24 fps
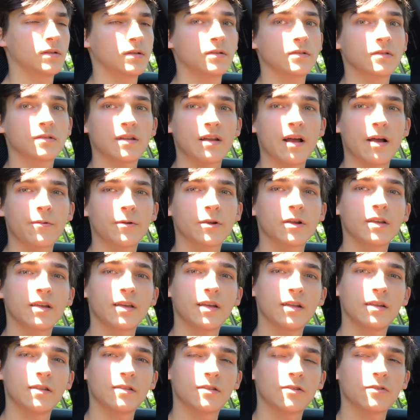So now we're going to
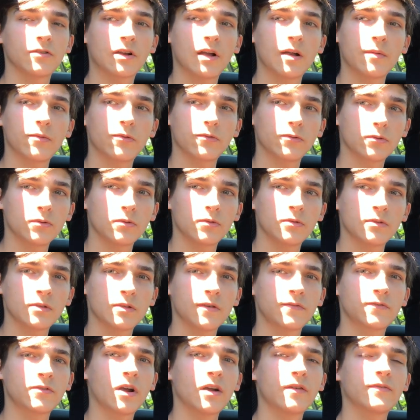get into a couple rules
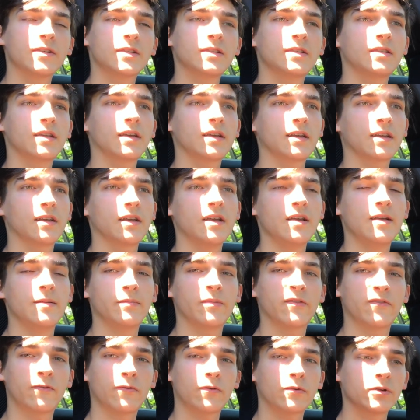of driving stick
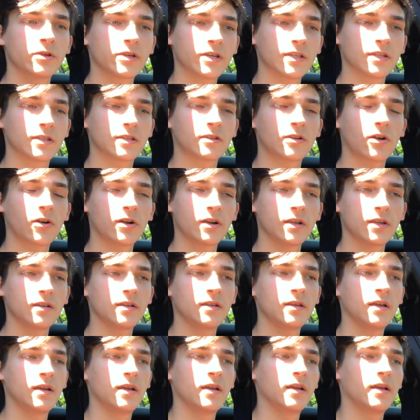before you get started,
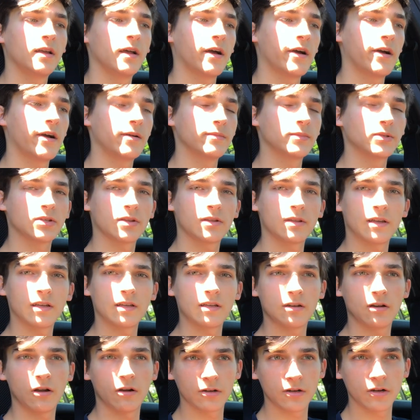so that
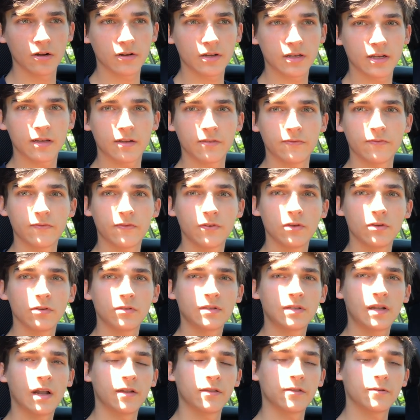you don't get
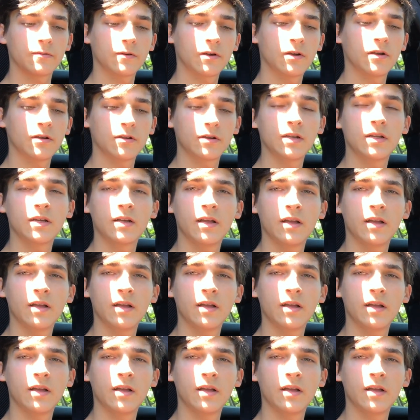confused down the road.